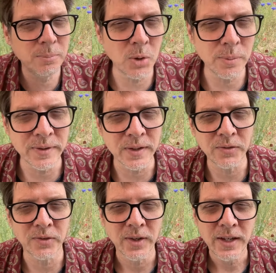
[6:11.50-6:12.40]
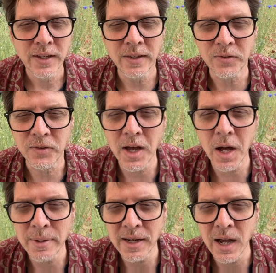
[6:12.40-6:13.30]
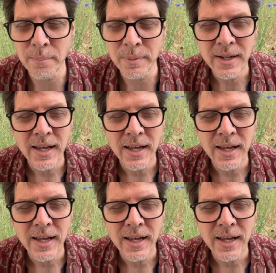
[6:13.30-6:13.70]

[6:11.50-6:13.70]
moment that's coming up.